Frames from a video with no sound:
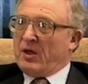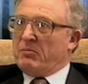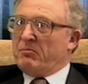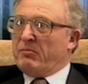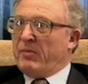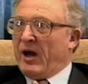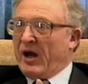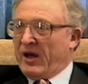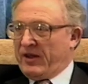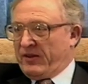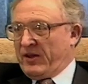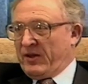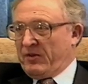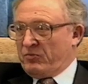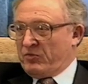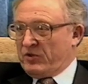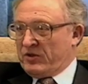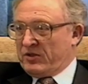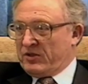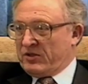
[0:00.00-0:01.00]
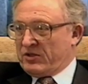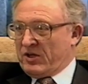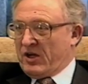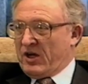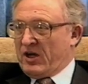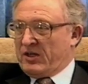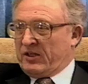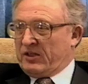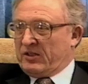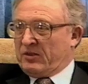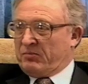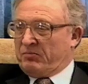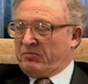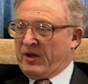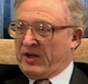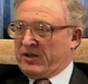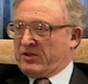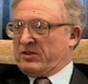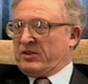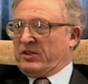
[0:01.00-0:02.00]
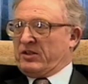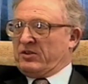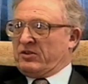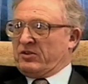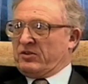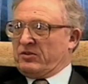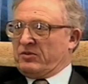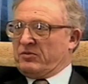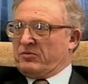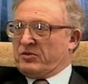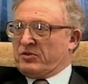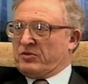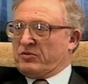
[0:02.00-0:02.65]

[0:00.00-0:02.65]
By then we decided the best thing to do was